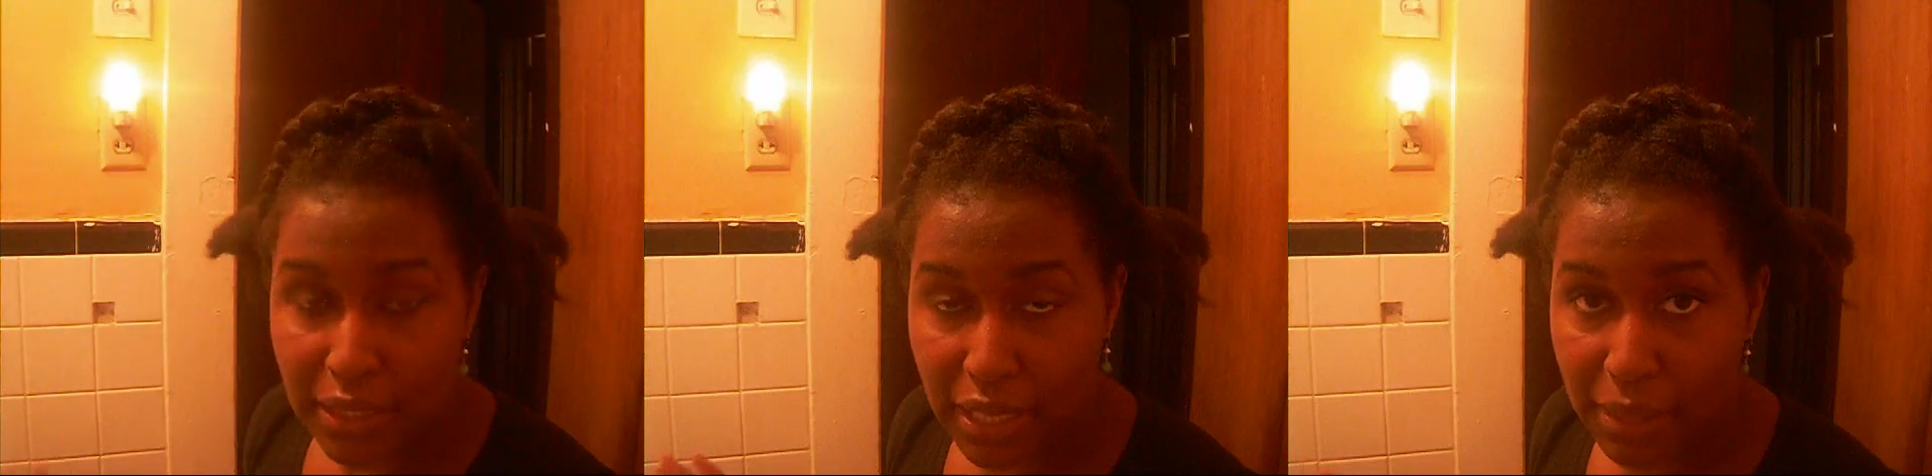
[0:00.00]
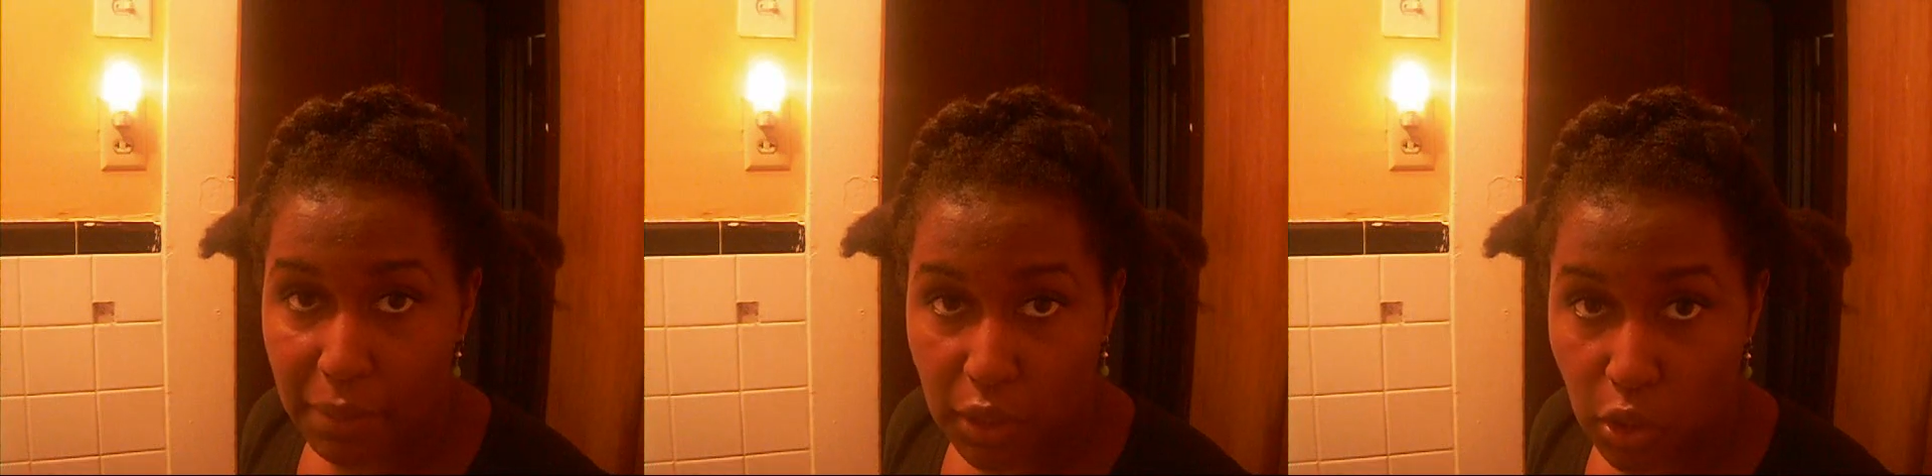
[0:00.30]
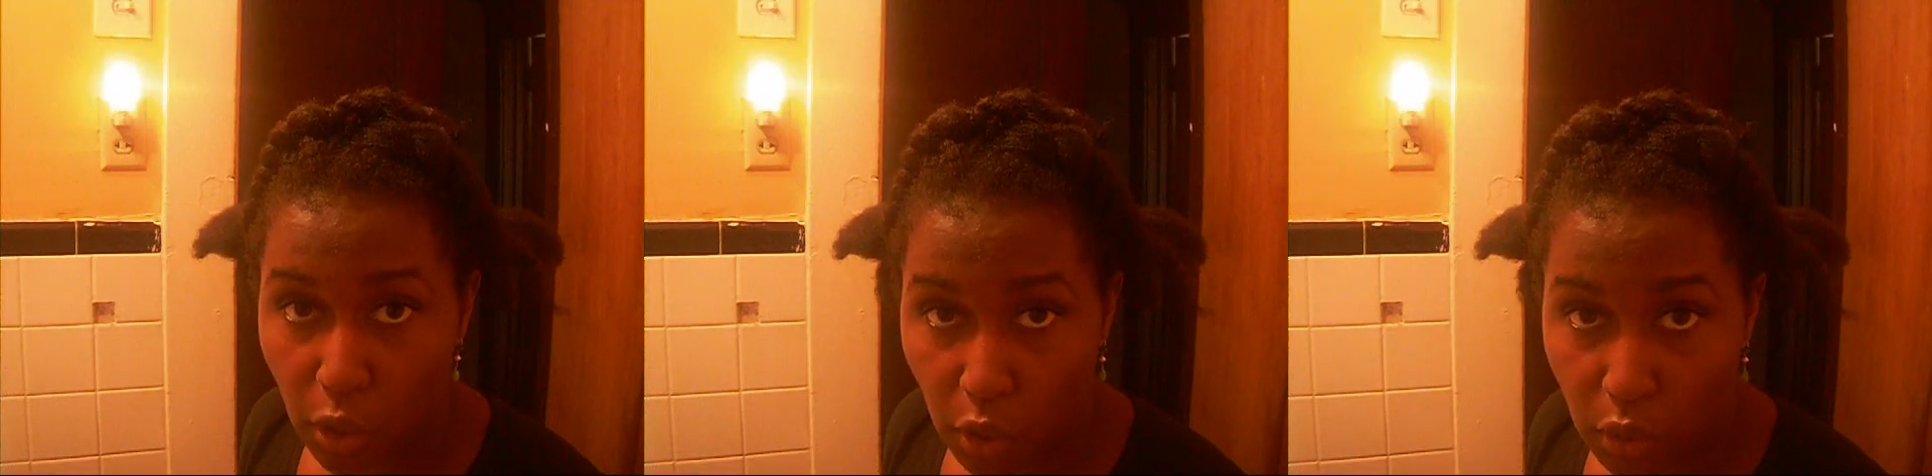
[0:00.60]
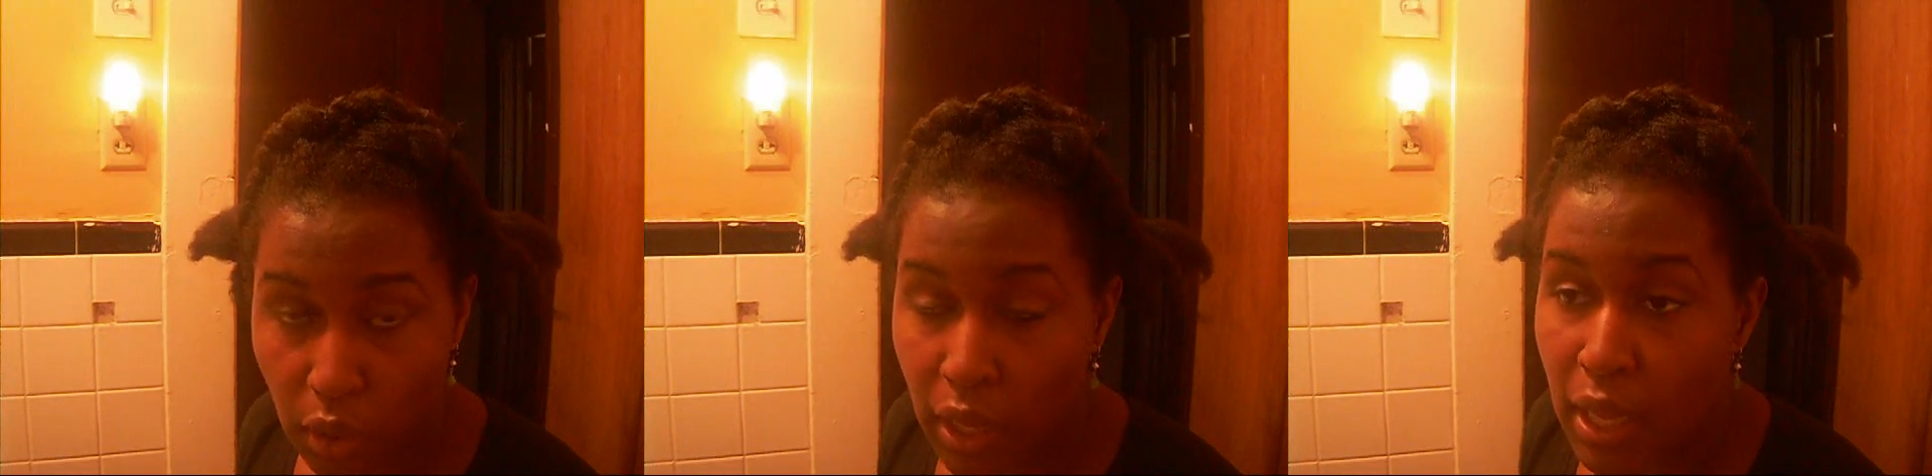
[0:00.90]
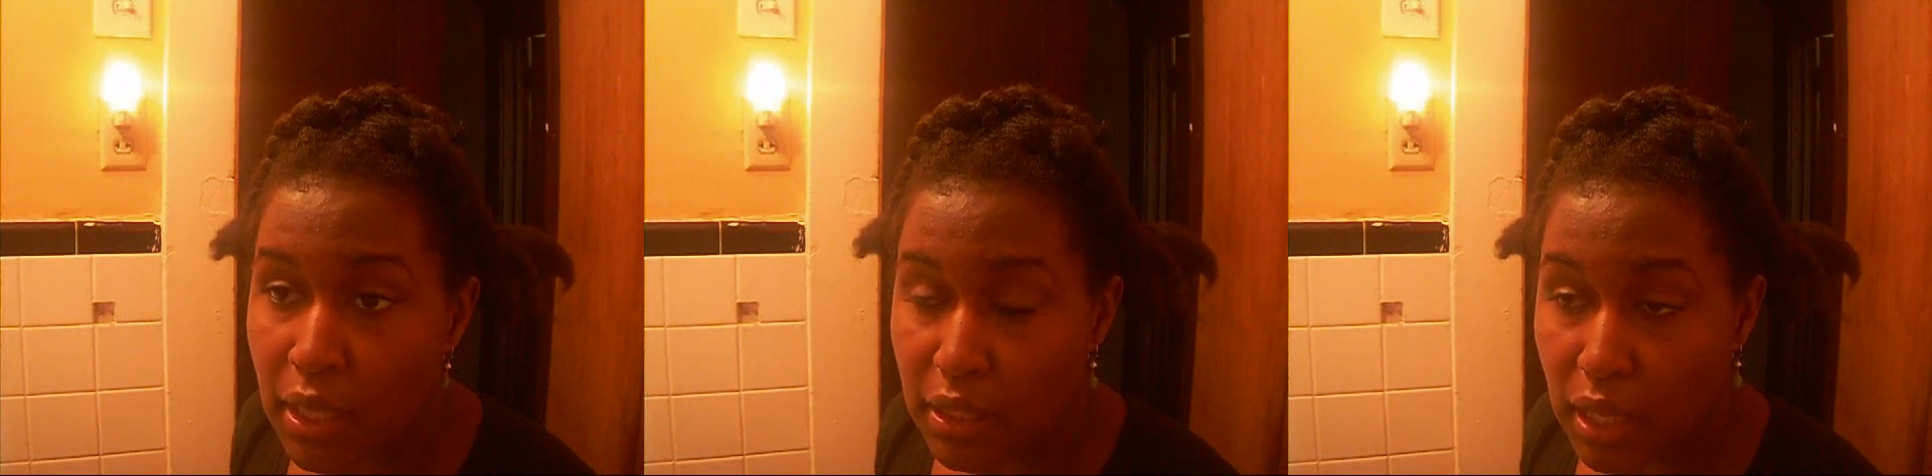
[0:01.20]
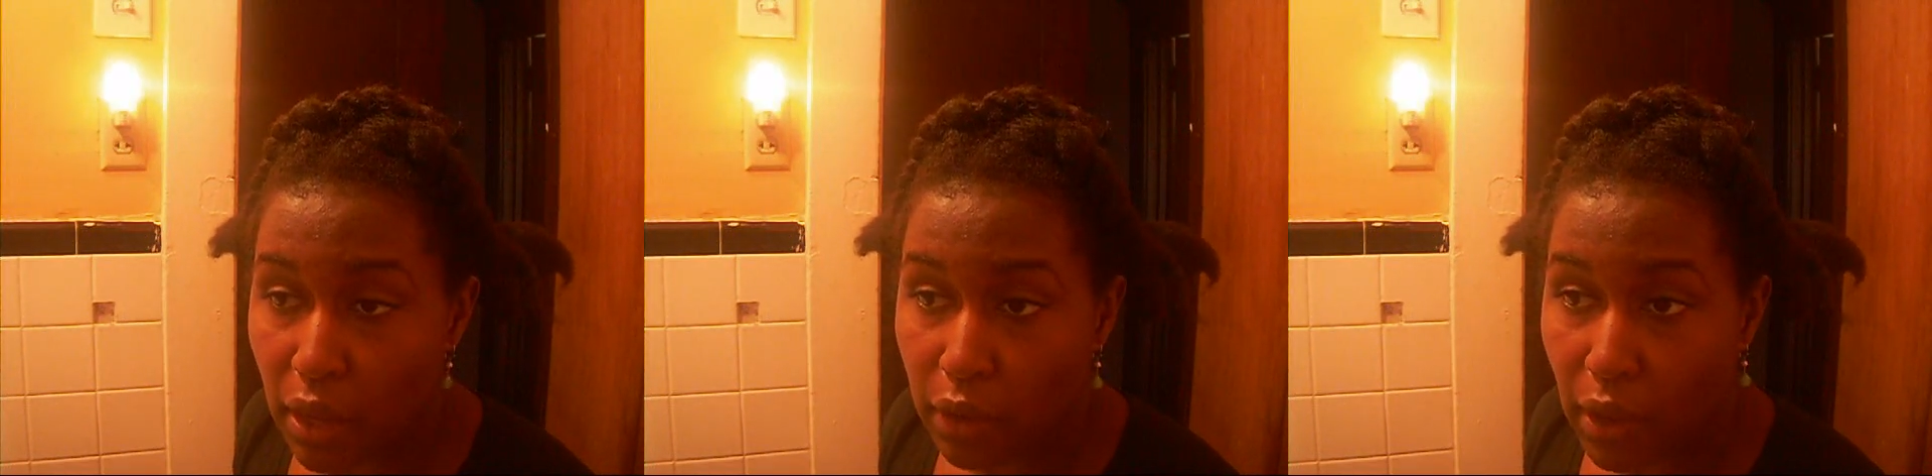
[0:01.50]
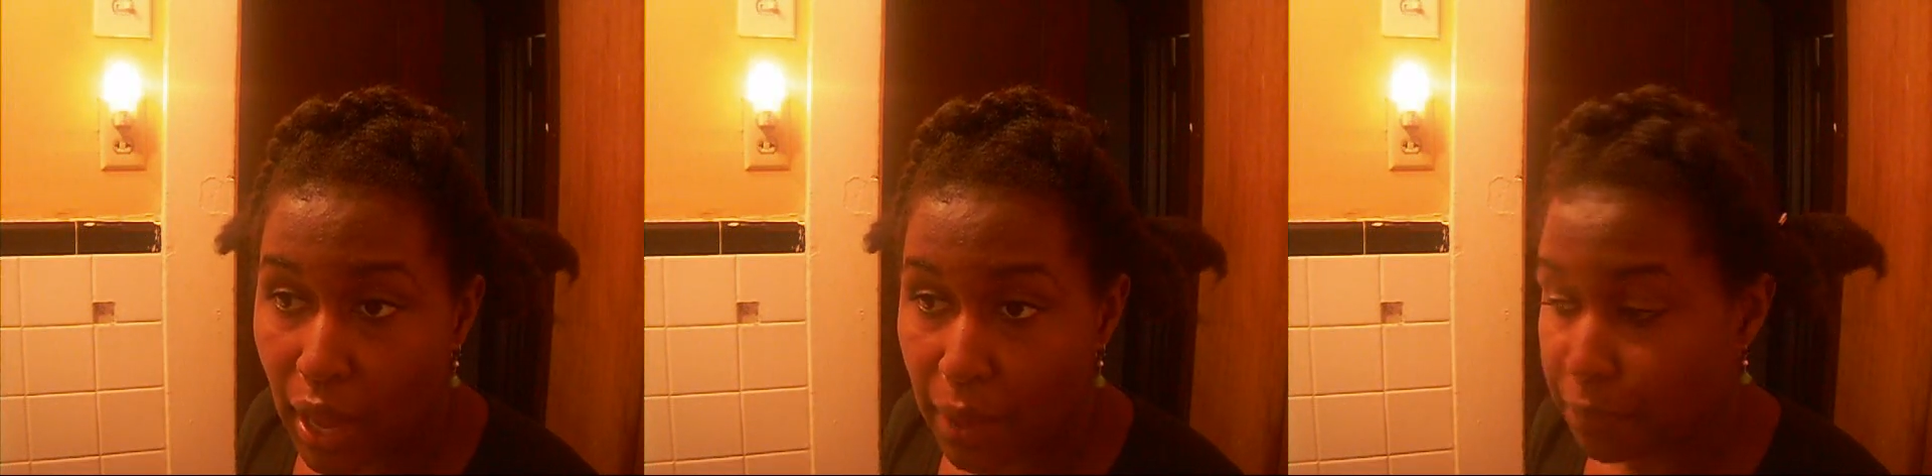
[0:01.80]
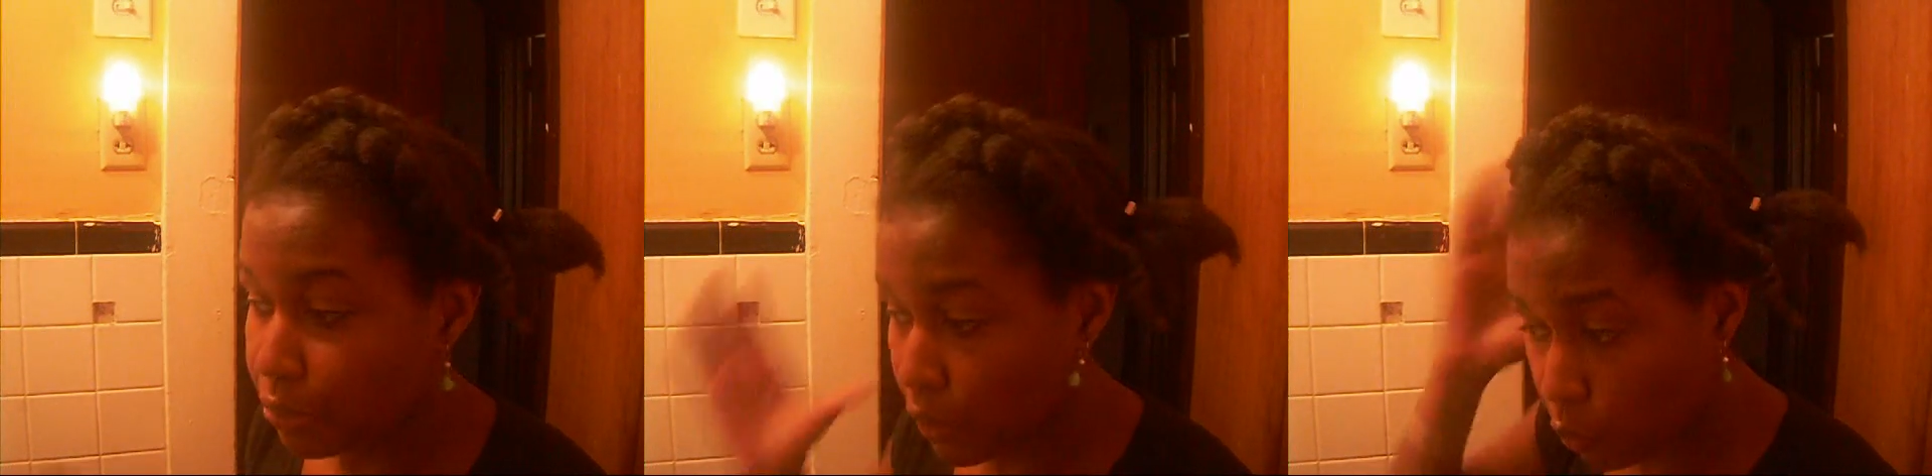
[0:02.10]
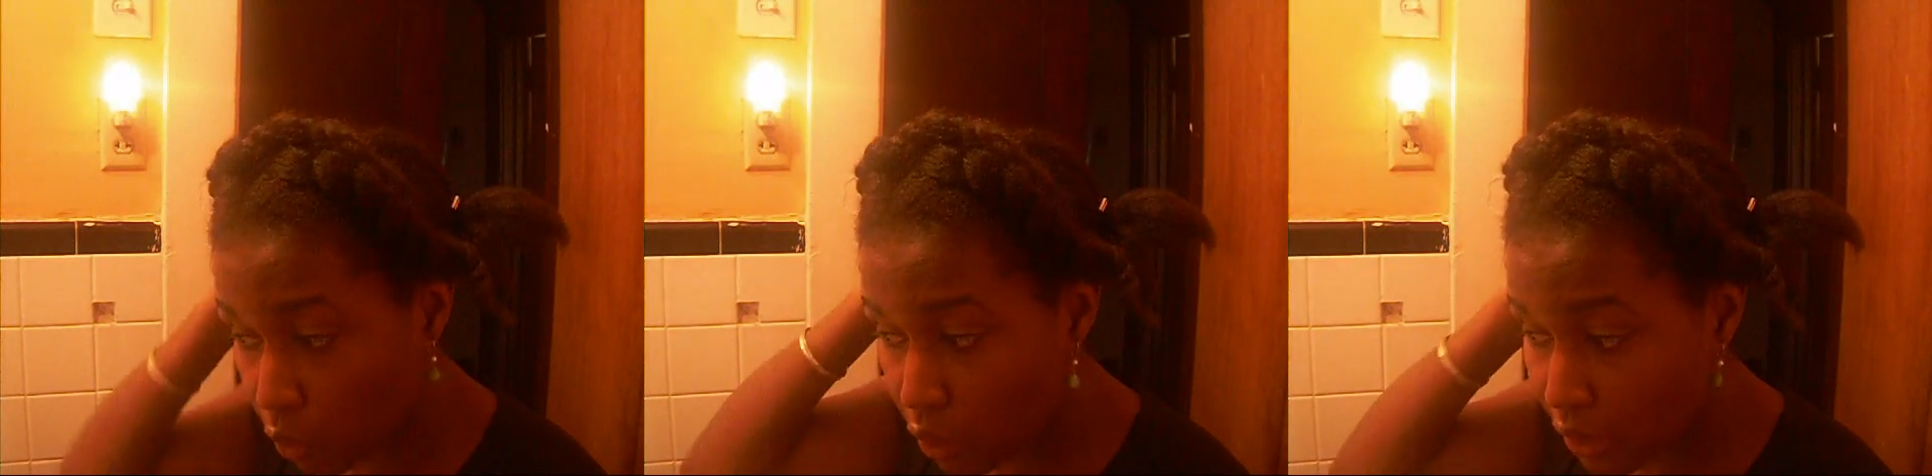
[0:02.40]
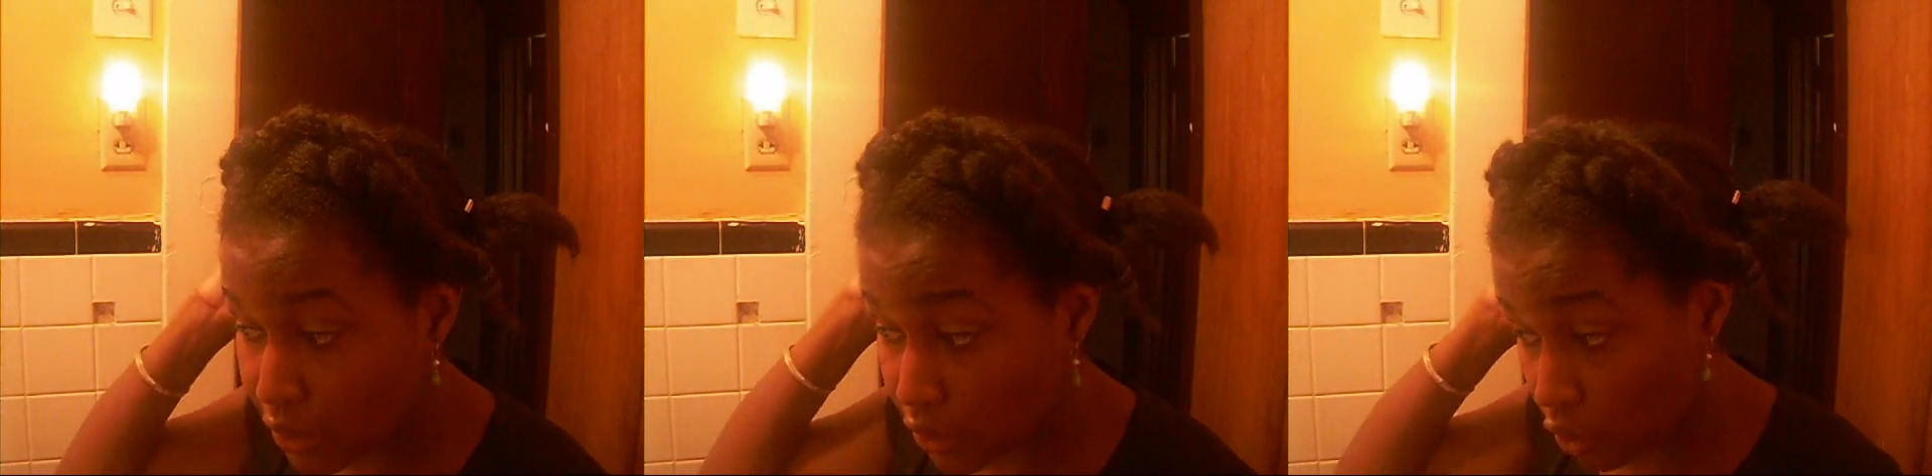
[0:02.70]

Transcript: to keep control. So we're going to